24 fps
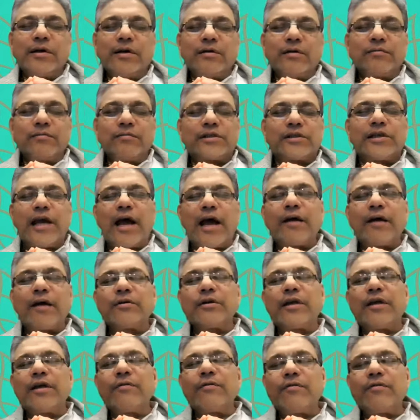would say, I
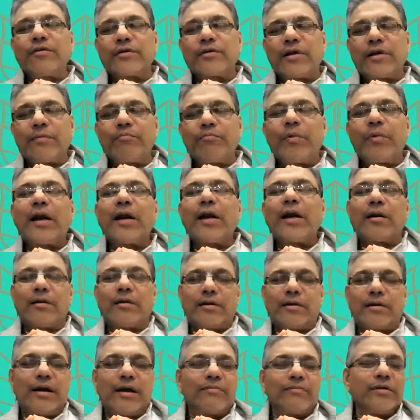would give you some
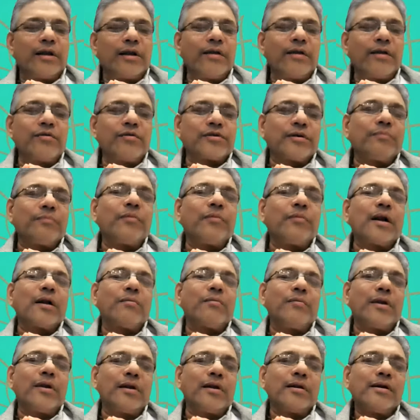butter, I will give you some
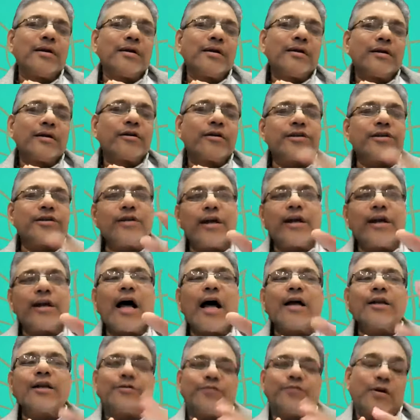buttermilk, Krishna
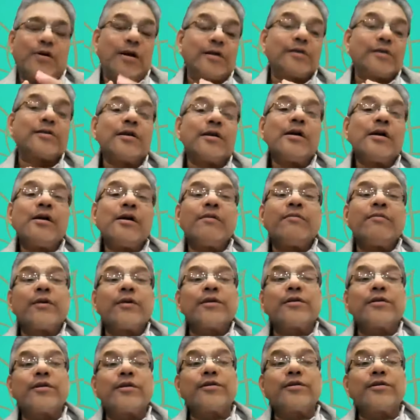danced for us.
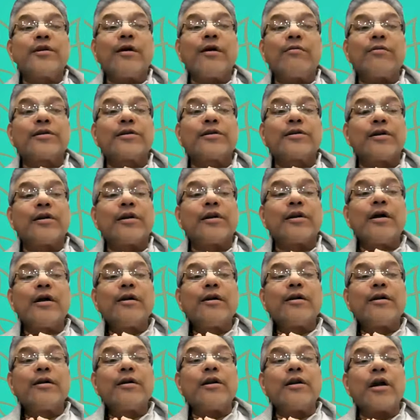Because Krishna was a
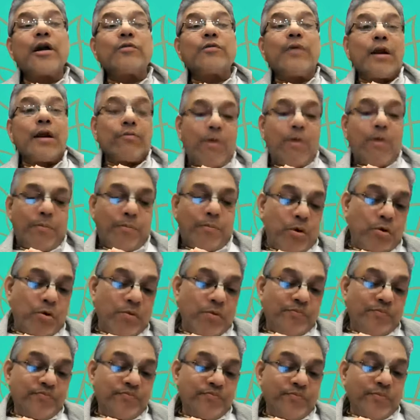Natwaravapu.
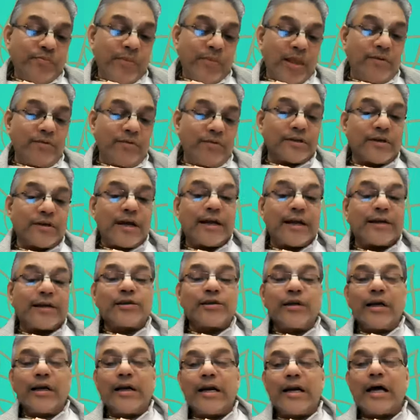He was an
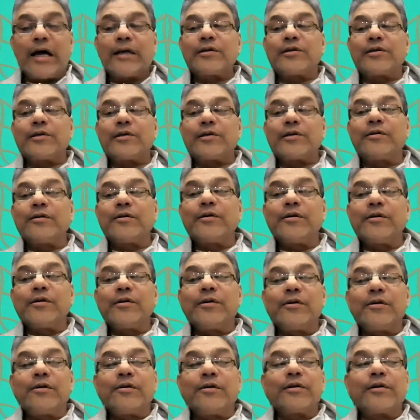excellent dancer.
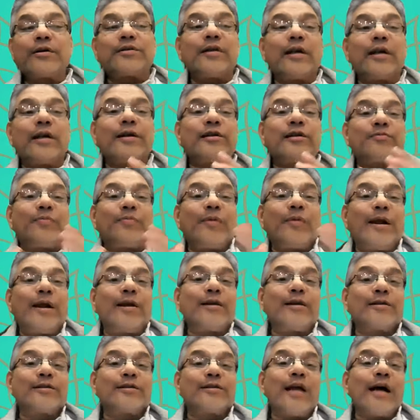Krishna displayed
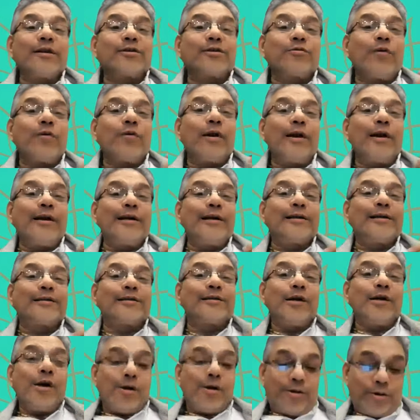his dance
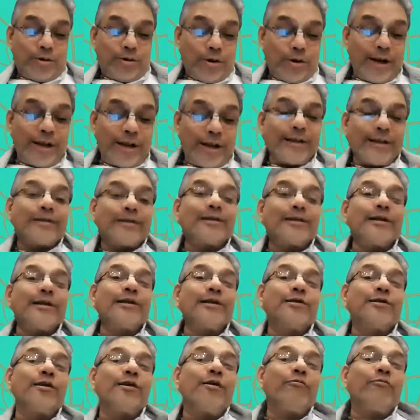qualities during the
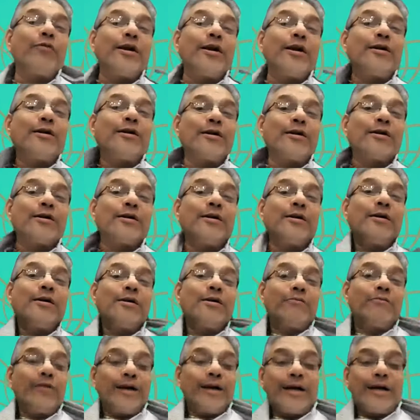season of winter
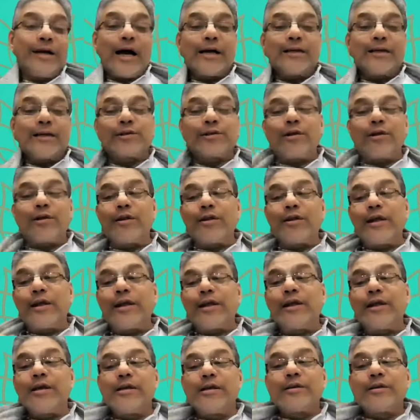when he danced on
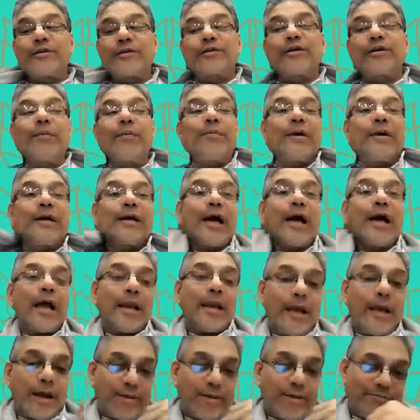the serpent
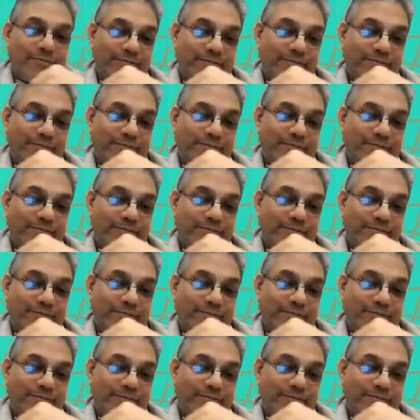Kaliya.